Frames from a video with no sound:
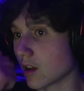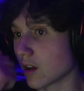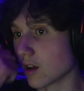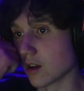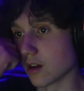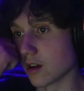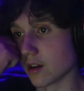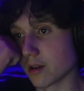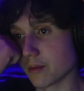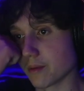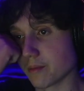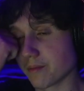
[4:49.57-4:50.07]

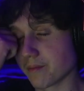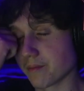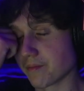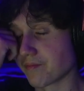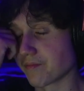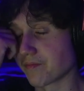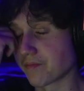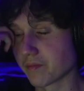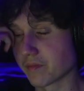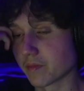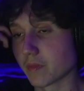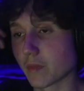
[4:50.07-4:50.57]
Um,
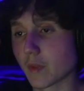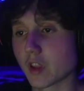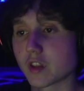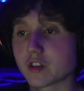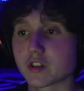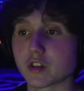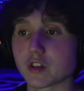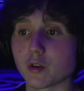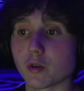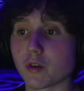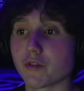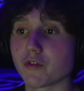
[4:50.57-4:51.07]

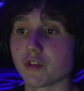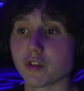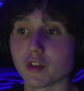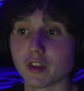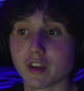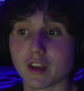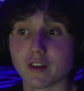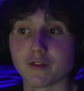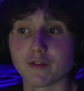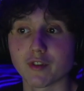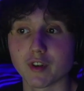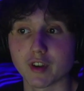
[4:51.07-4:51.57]
so if you're
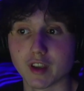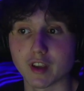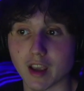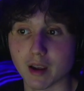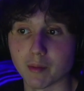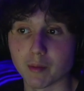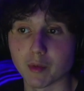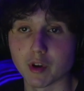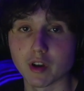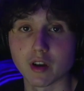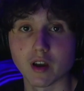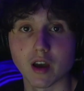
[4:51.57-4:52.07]
looking for a
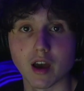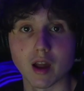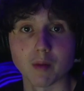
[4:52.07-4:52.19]
camera,